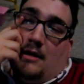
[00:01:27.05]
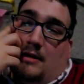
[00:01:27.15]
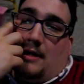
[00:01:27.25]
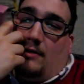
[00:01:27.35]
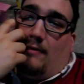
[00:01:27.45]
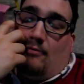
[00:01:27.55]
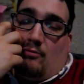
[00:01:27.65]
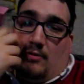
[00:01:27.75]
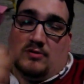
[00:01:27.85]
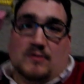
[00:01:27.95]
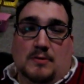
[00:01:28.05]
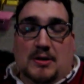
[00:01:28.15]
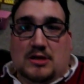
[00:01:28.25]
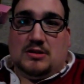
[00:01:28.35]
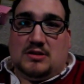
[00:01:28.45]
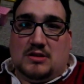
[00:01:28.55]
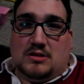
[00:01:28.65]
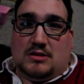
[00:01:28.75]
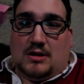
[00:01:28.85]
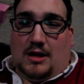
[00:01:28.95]
Thank you everyone for your patience
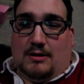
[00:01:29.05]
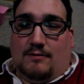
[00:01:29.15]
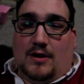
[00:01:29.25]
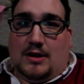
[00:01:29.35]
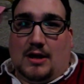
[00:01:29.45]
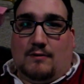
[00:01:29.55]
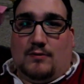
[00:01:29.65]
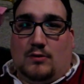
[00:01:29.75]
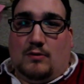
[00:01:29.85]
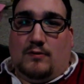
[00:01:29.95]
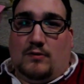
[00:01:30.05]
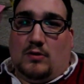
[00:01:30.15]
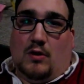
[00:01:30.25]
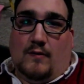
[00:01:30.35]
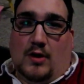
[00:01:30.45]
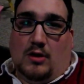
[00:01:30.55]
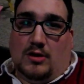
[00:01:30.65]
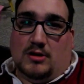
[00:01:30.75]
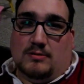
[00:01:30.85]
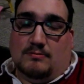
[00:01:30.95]
since I finally got through of all
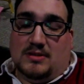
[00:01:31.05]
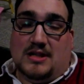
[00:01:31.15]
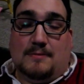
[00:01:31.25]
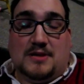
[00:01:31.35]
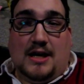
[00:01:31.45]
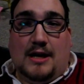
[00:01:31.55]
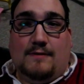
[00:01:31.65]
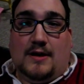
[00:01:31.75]
the mishaps I have,